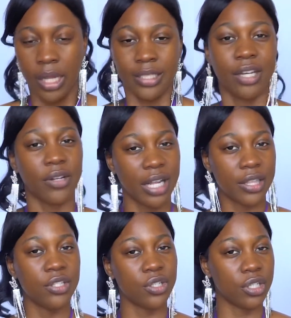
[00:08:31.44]
the other
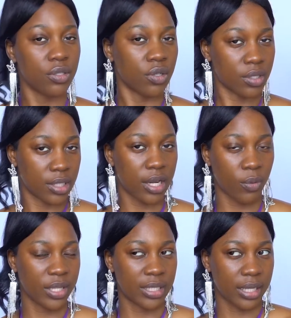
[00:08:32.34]
things you need to consider
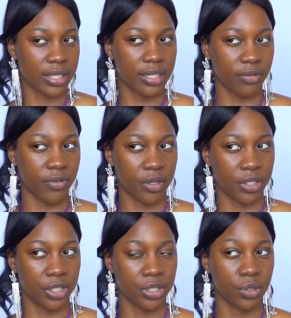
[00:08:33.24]
when selecting a
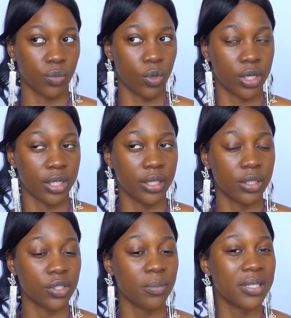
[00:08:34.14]
foundation. One,
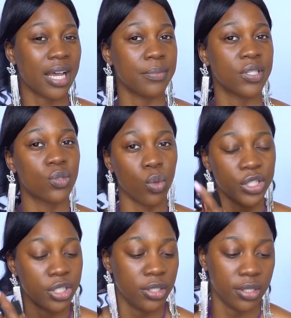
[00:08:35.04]
sometimes
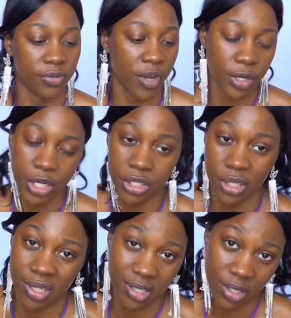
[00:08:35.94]
swatching the
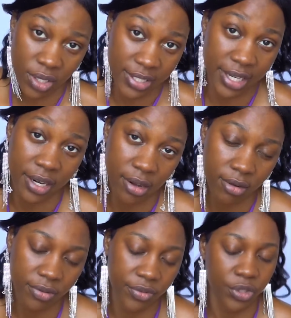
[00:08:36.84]
foundation is not
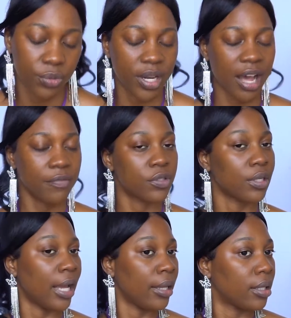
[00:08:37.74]
enough. You would have
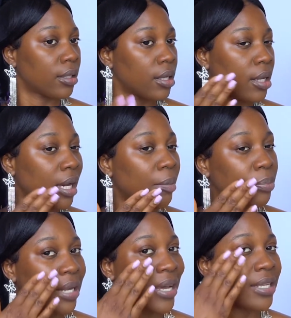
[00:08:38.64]
to
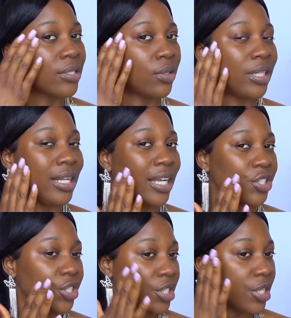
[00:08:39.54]
apply it on a
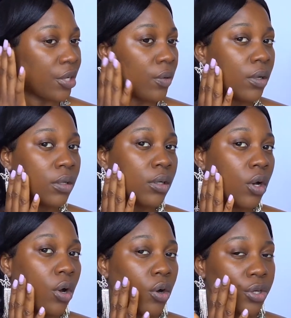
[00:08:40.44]
larger scale
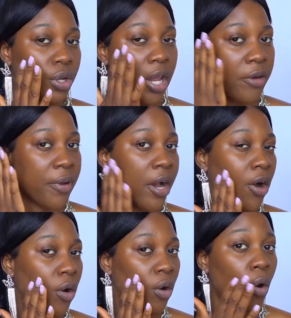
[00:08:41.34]
on your area
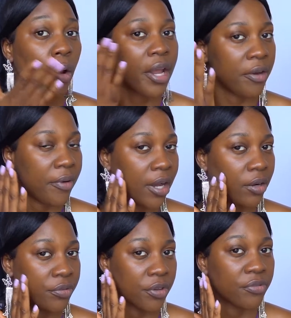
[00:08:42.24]

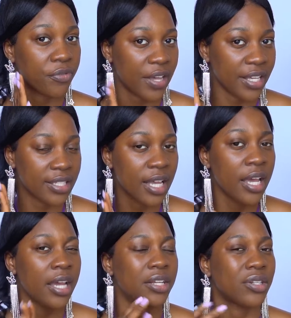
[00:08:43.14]
of your face
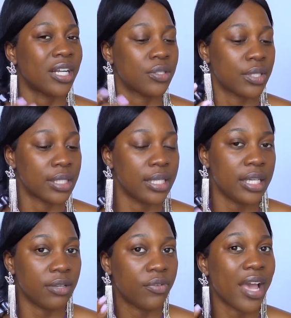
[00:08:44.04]
in order to
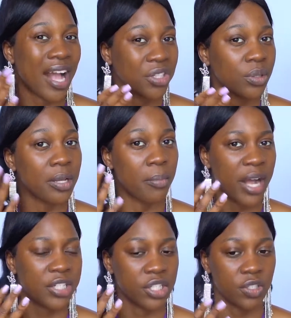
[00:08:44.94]
see if it actually
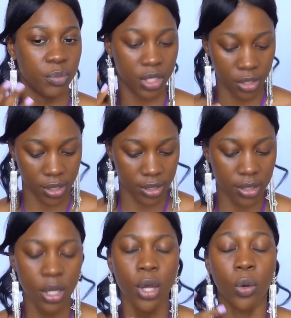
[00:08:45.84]
matches,
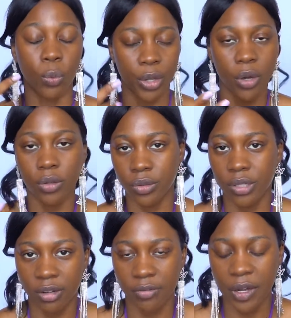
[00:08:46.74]
because we all know
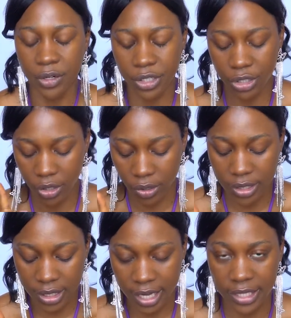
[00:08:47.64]
that foundation
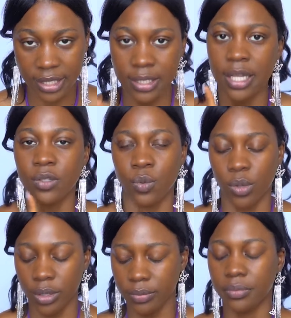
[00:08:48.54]
oxidizes. That's
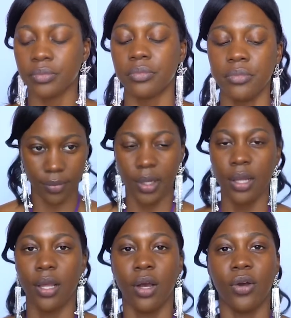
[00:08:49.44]
one.
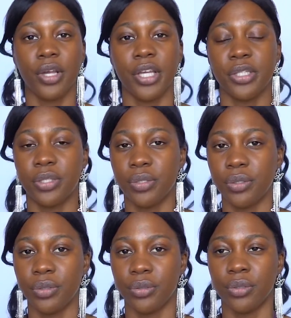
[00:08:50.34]
Okay,
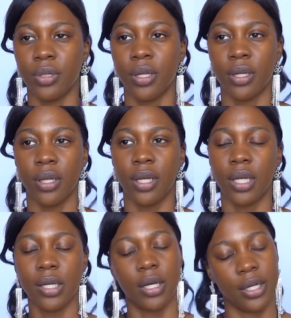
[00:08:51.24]
2,
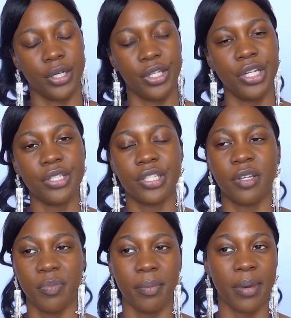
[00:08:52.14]
you need to
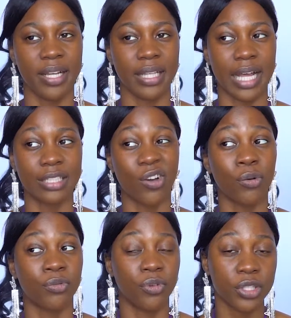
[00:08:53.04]
keep in mind that
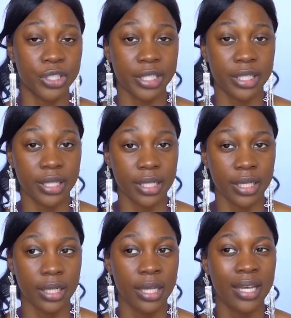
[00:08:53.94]

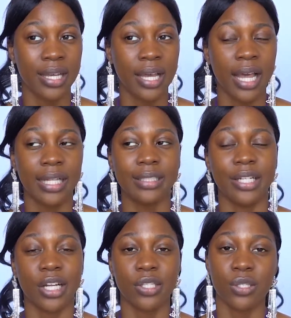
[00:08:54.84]
unfortunately there
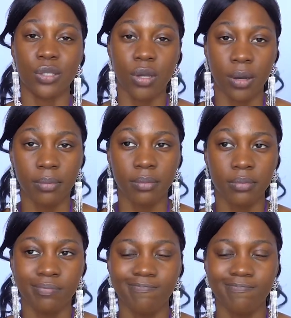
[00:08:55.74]
are some